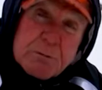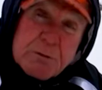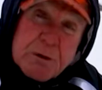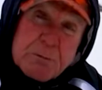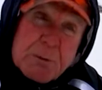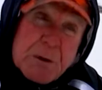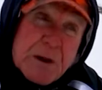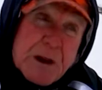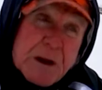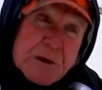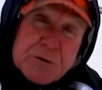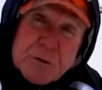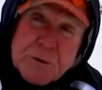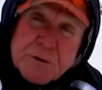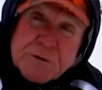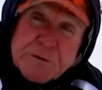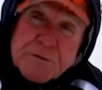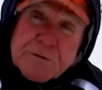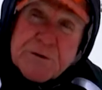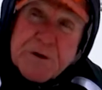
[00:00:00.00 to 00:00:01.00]
by that
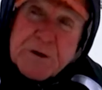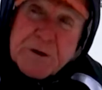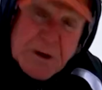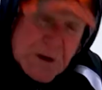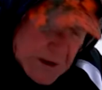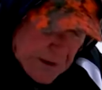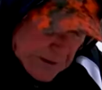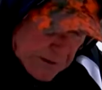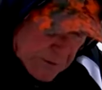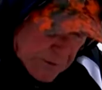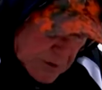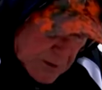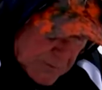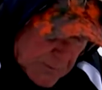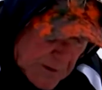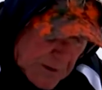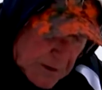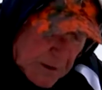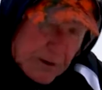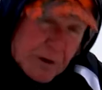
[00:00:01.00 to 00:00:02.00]
dorsal fin, and you hook
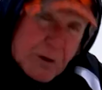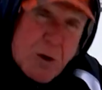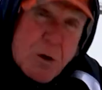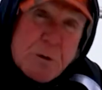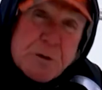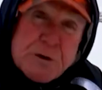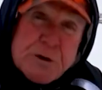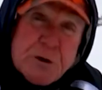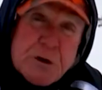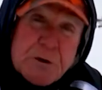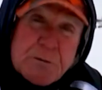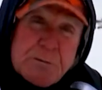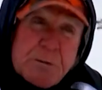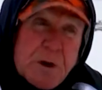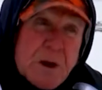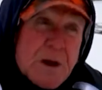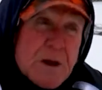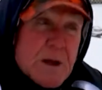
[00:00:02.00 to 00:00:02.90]
them in, and you always hook them.